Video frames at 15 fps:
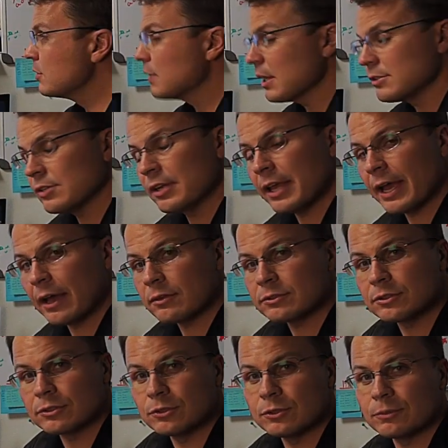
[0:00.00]
Density
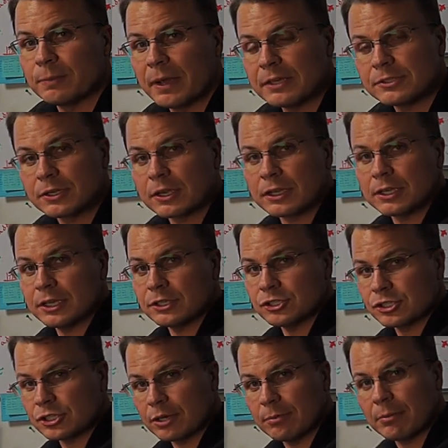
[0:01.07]
altitude basically
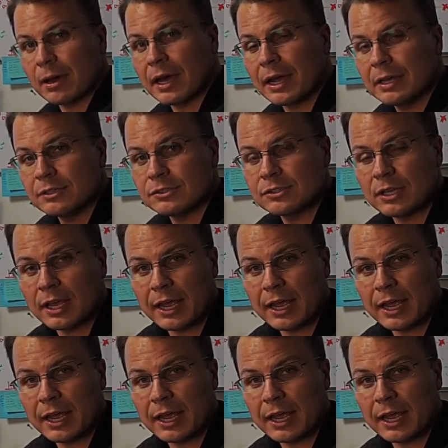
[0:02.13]
just combines